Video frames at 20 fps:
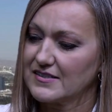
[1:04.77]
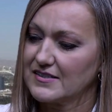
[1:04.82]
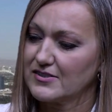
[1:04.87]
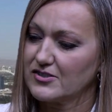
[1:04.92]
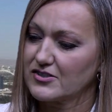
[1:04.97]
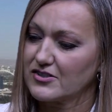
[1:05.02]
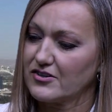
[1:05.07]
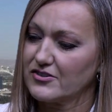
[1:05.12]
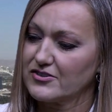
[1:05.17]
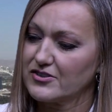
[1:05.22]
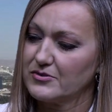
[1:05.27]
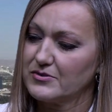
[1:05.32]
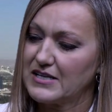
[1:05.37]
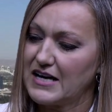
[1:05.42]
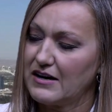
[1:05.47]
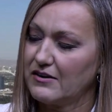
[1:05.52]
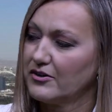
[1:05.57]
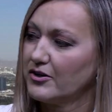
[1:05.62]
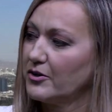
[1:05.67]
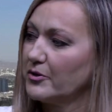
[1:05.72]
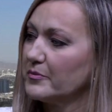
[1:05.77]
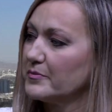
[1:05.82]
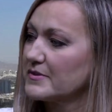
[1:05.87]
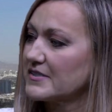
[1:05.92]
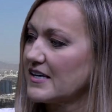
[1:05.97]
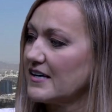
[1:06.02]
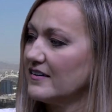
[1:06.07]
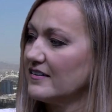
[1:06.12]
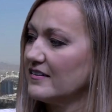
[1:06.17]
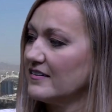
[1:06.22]
There's also
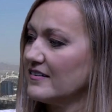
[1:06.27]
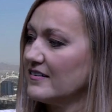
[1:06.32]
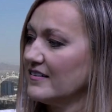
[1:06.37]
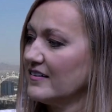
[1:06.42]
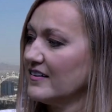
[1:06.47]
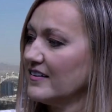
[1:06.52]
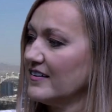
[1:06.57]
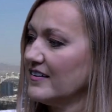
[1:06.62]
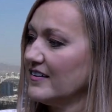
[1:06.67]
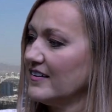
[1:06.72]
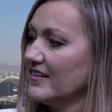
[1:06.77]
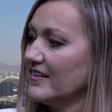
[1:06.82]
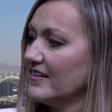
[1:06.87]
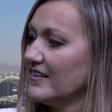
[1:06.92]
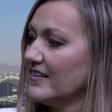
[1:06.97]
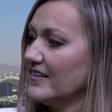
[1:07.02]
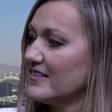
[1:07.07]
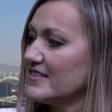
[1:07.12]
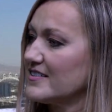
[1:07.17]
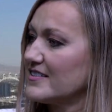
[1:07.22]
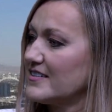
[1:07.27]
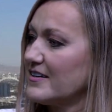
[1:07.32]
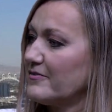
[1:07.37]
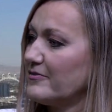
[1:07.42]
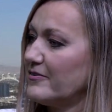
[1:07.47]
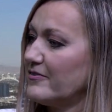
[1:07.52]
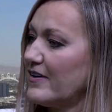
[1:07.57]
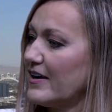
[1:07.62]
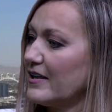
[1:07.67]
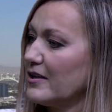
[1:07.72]
townhomes and stuff
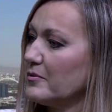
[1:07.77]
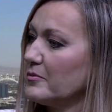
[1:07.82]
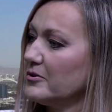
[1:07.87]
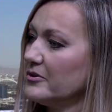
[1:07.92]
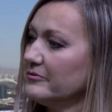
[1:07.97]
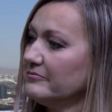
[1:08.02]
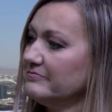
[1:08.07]
available.